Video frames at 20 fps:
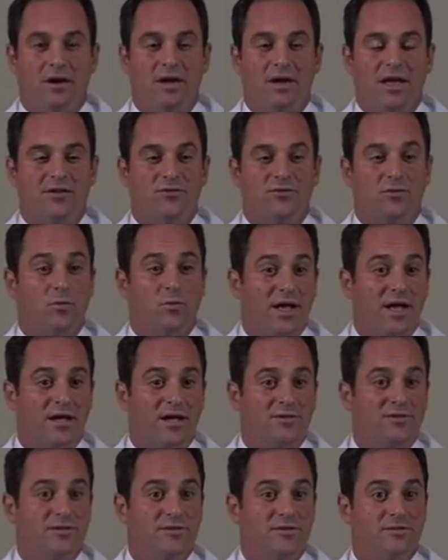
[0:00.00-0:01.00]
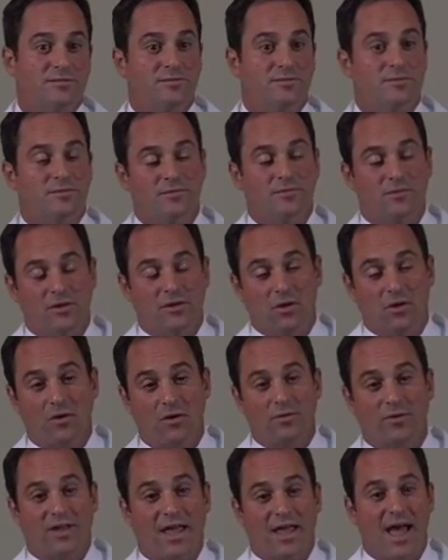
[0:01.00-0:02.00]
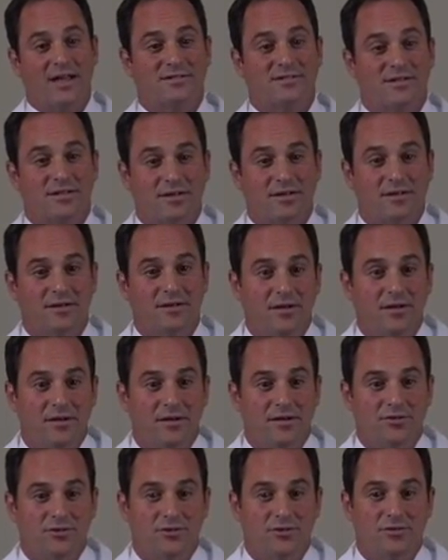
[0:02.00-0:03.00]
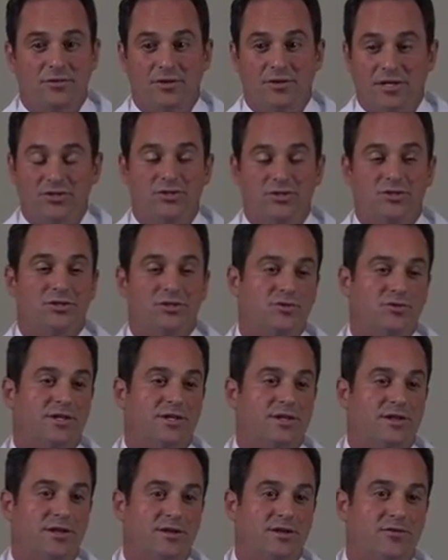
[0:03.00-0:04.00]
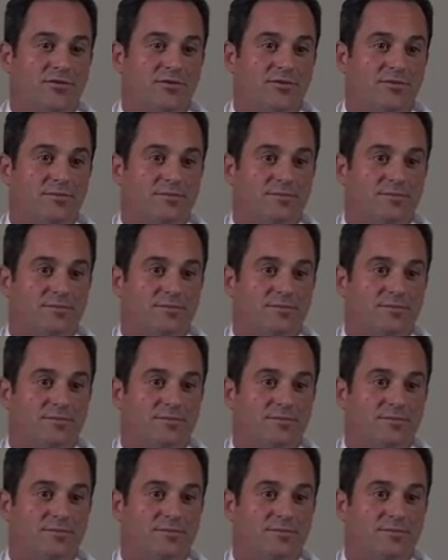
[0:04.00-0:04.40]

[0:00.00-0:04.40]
as a way to, along with casting, to initially treat these.